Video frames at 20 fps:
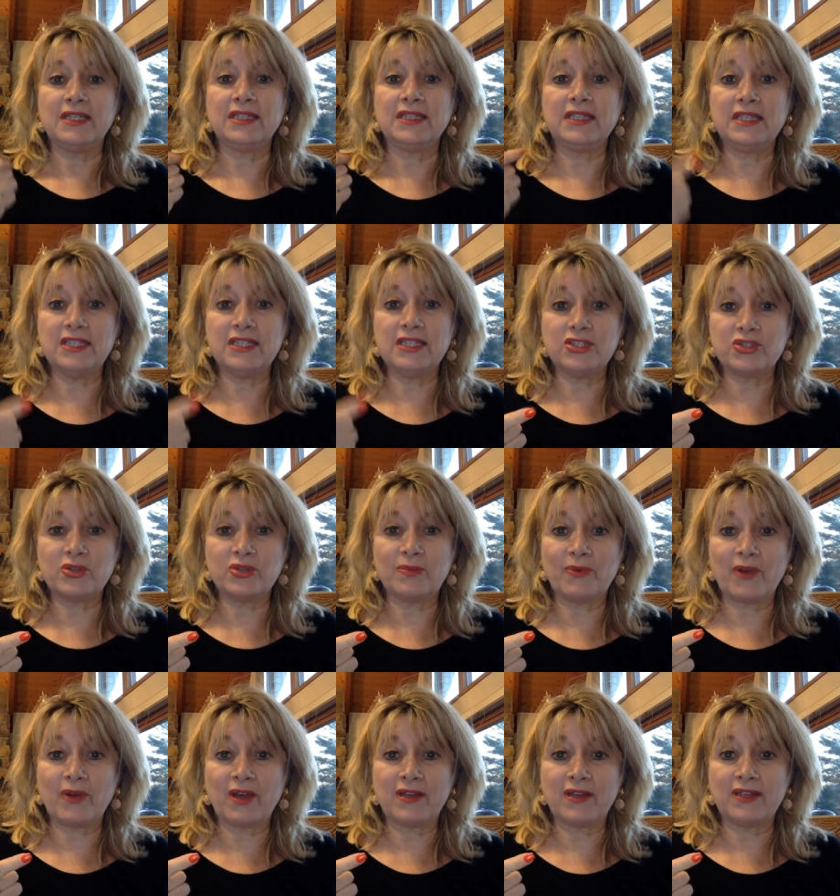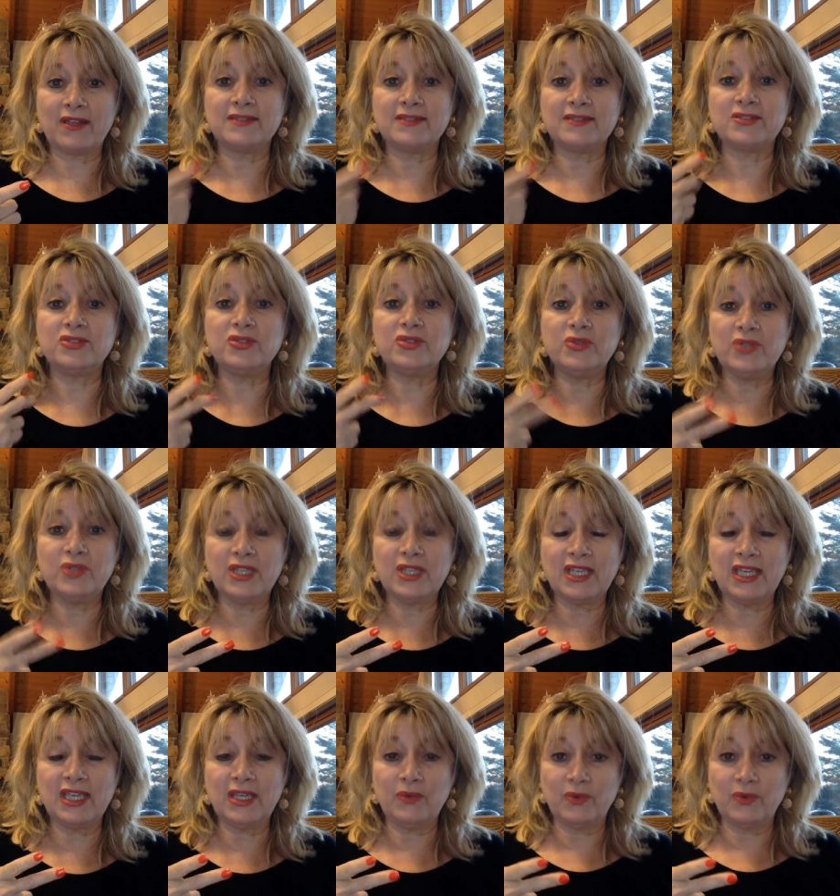list your product, do the
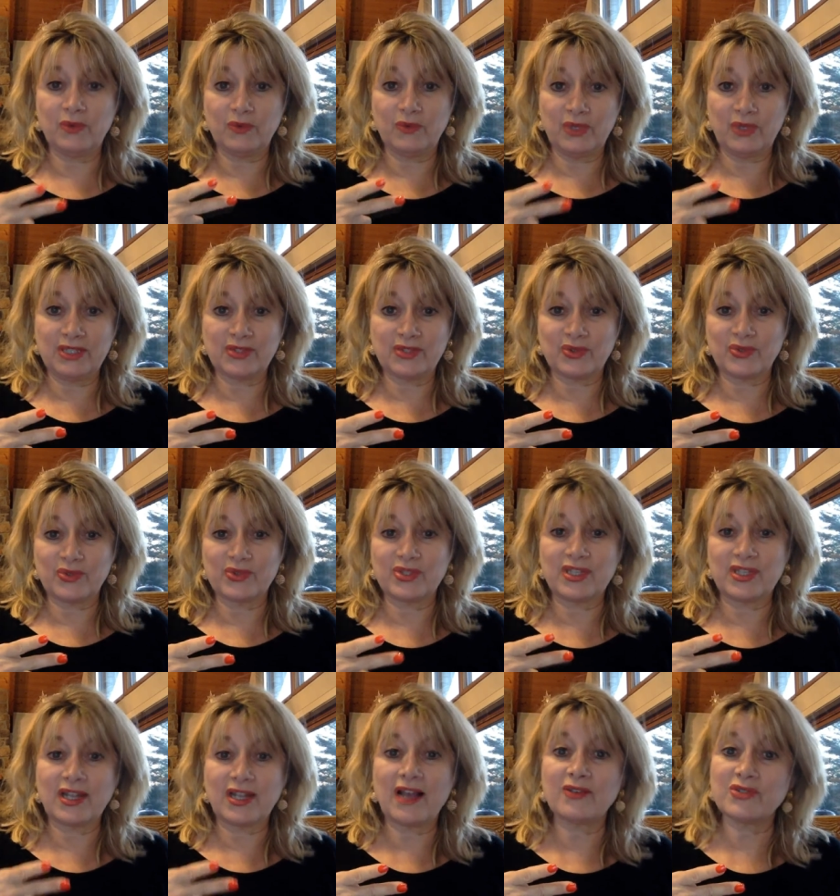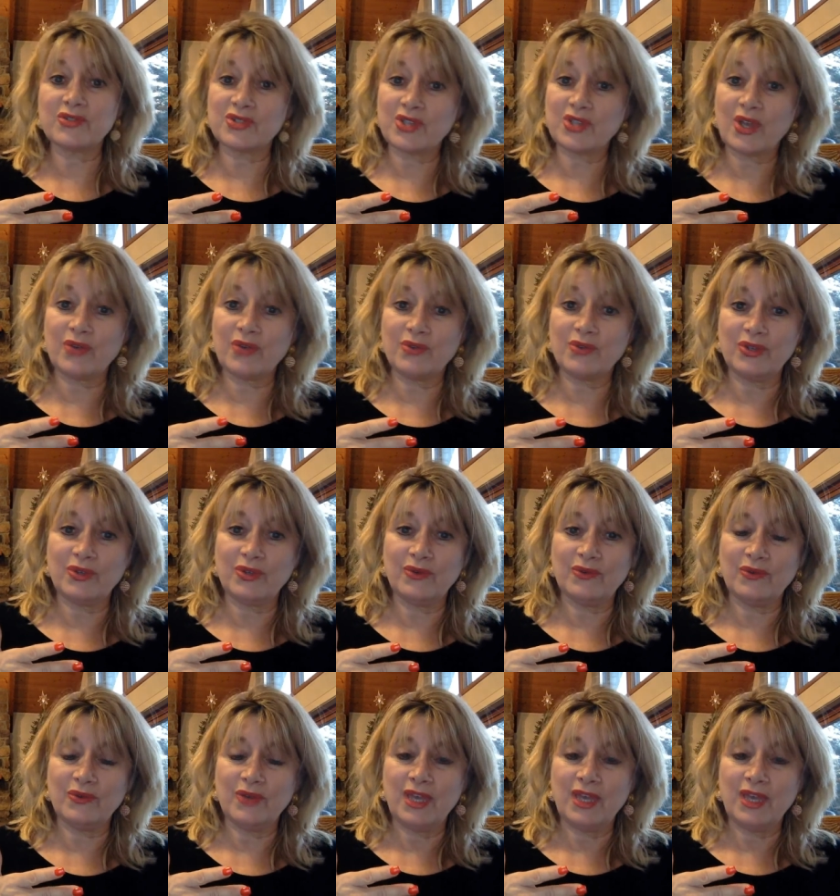keyword research that I'll show you,